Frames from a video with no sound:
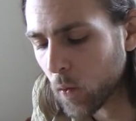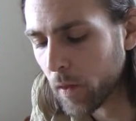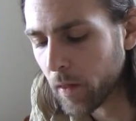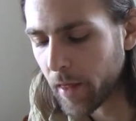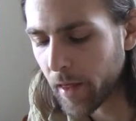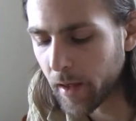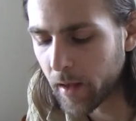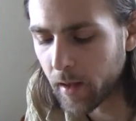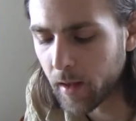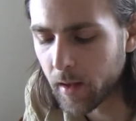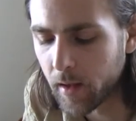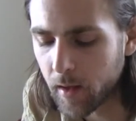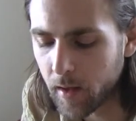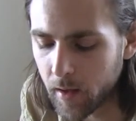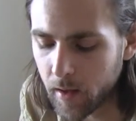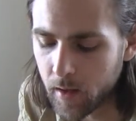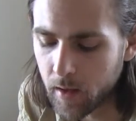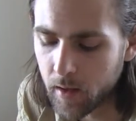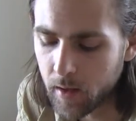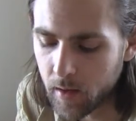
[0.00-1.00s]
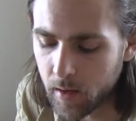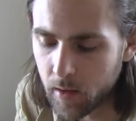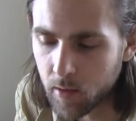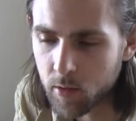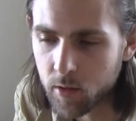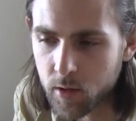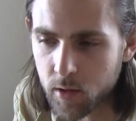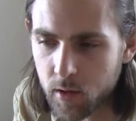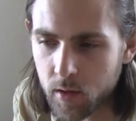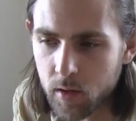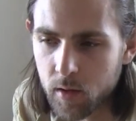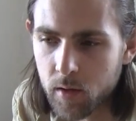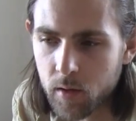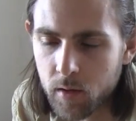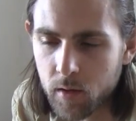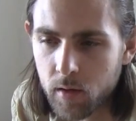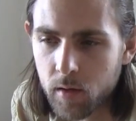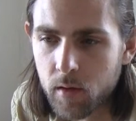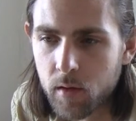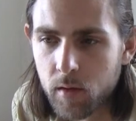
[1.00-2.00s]
they there was
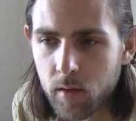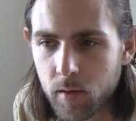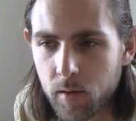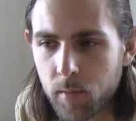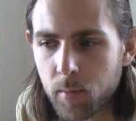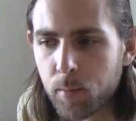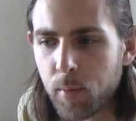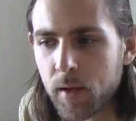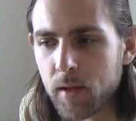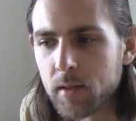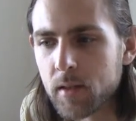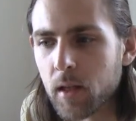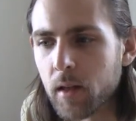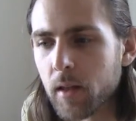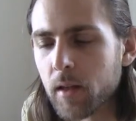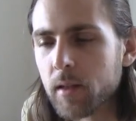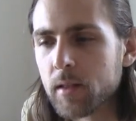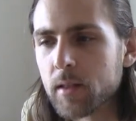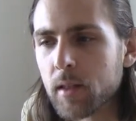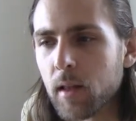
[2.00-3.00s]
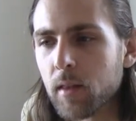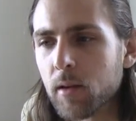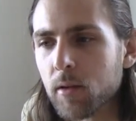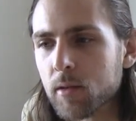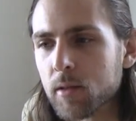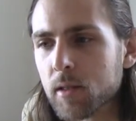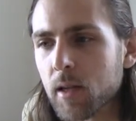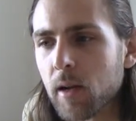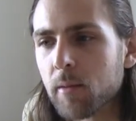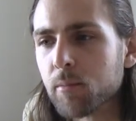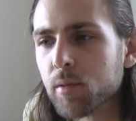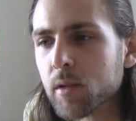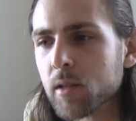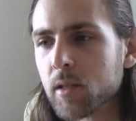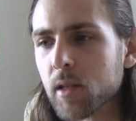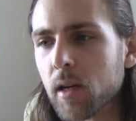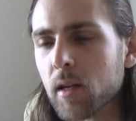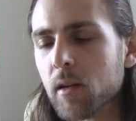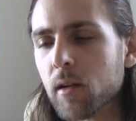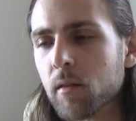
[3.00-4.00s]
basically said there was 10%
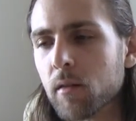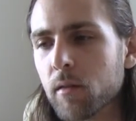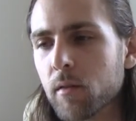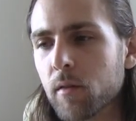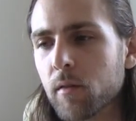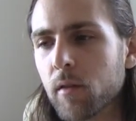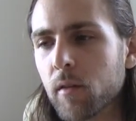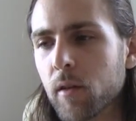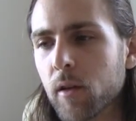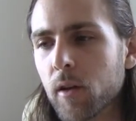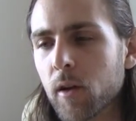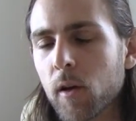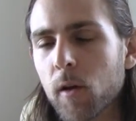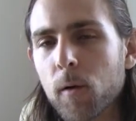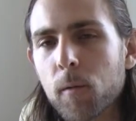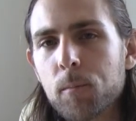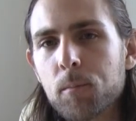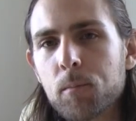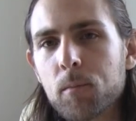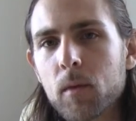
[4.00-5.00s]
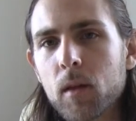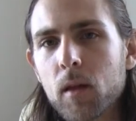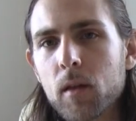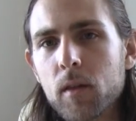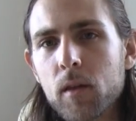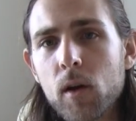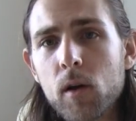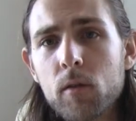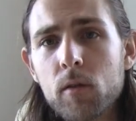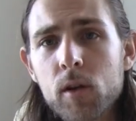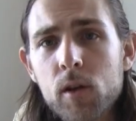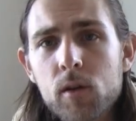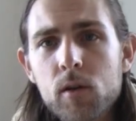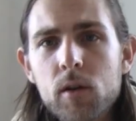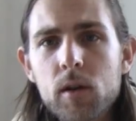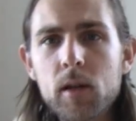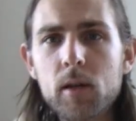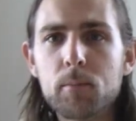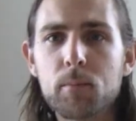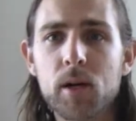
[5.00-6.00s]
of you know the over
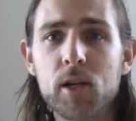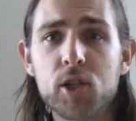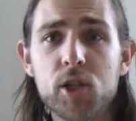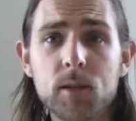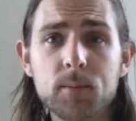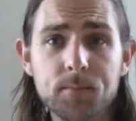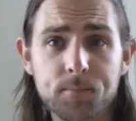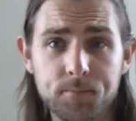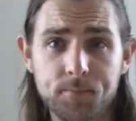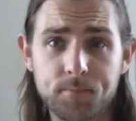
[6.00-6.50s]
unity budget